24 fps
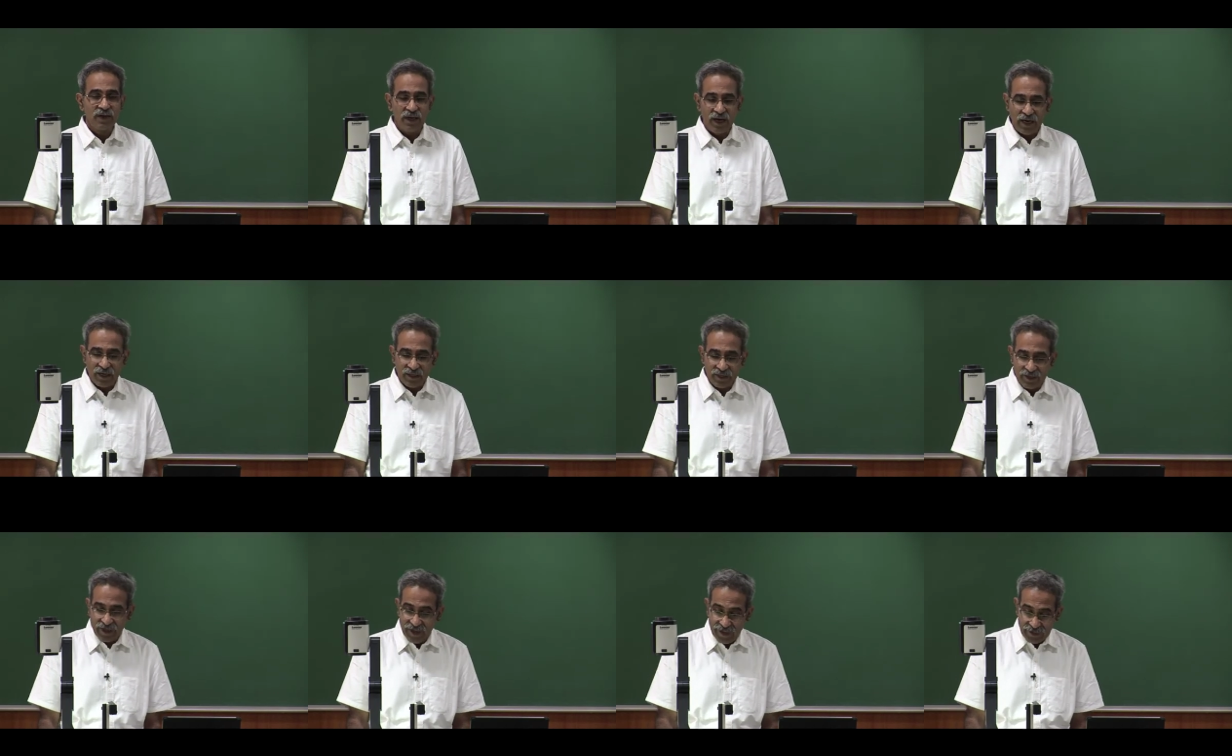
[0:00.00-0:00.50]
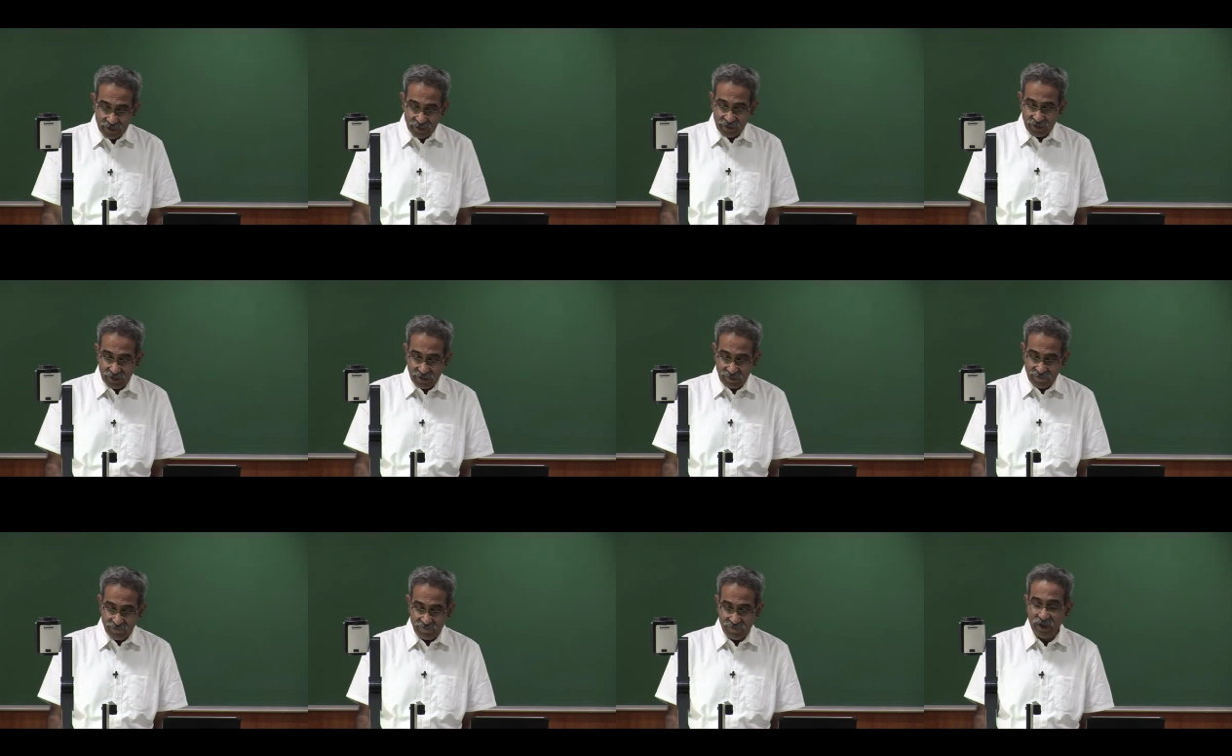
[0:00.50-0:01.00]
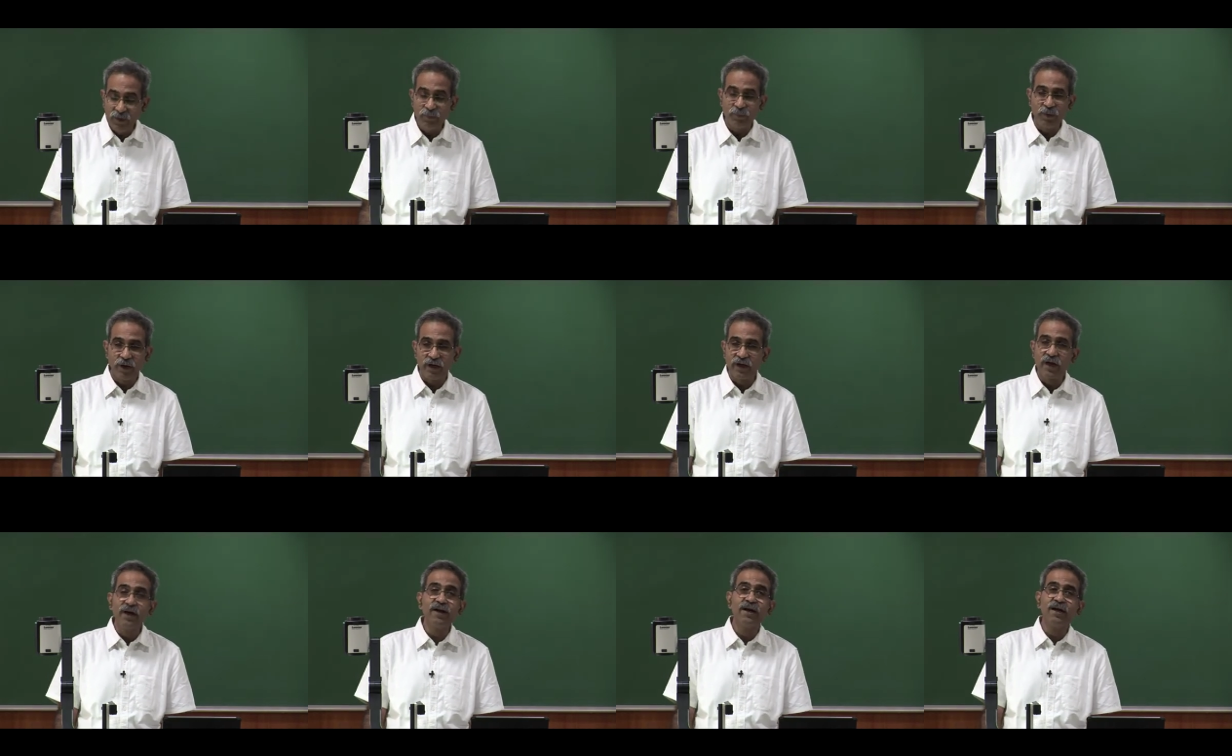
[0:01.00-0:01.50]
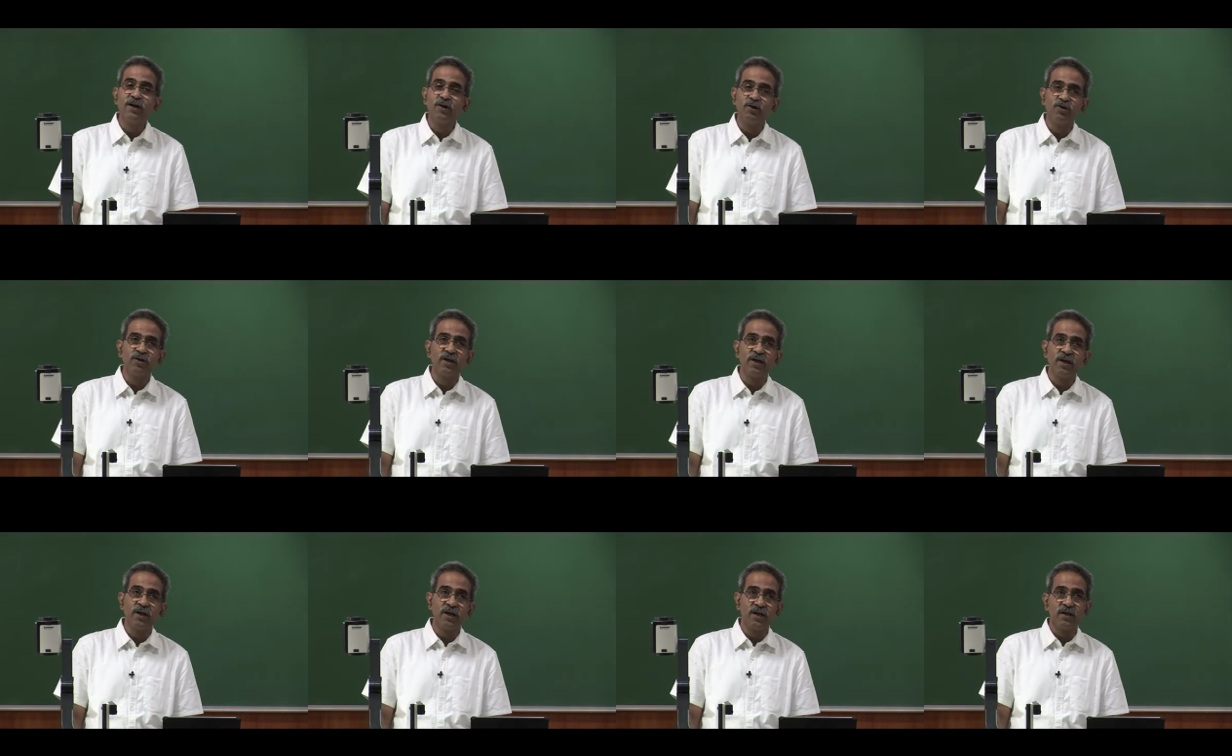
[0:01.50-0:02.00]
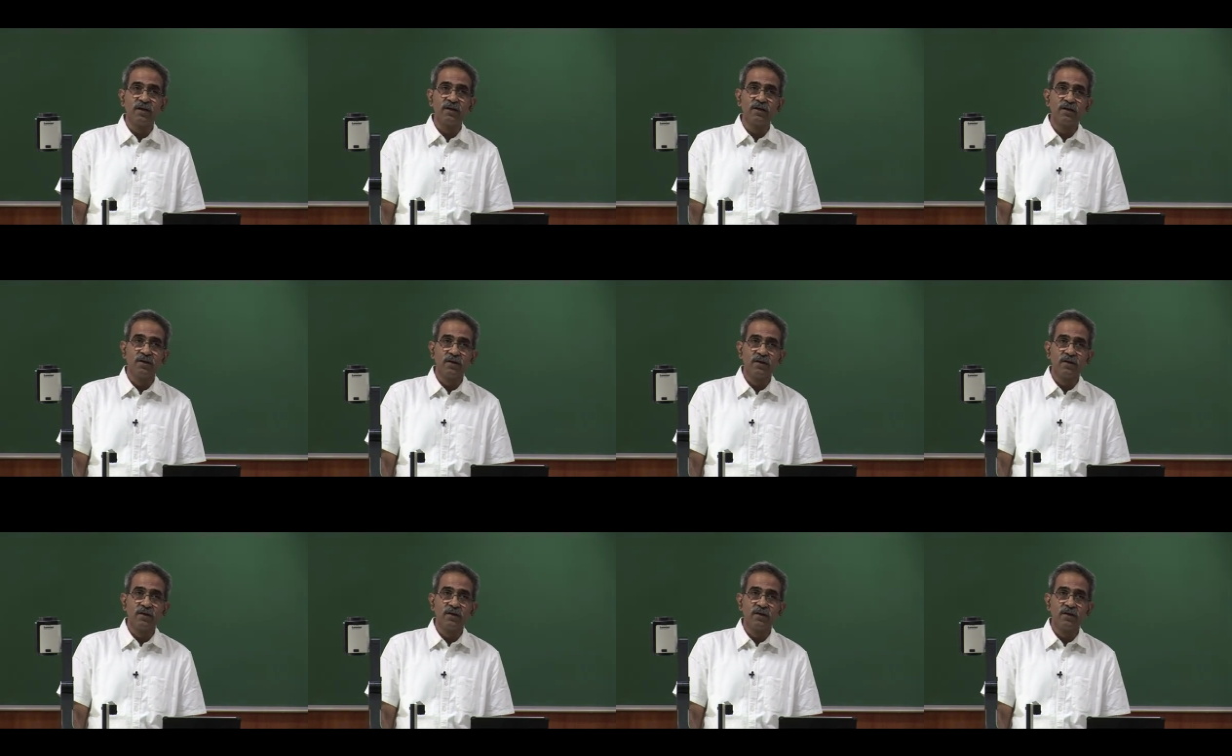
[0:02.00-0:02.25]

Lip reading: and then we plug it into the